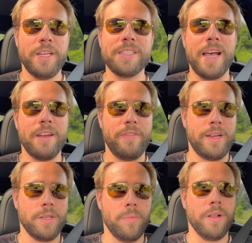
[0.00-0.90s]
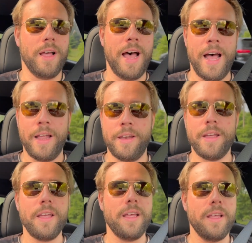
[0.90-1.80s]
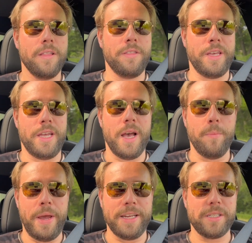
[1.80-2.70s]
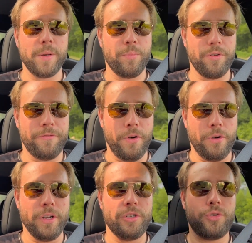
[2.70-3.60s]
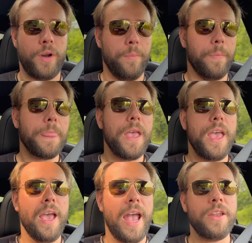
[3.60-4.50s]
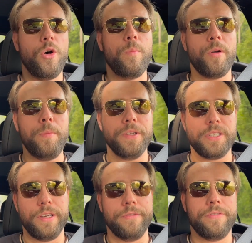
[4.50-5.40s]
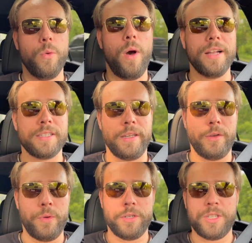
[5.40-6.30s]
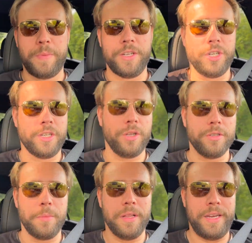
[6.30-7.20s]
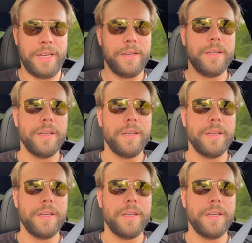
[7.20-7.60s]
is not available on the base preferred trim. And the whole purpose of the Watts-Link rear suspension is ultimately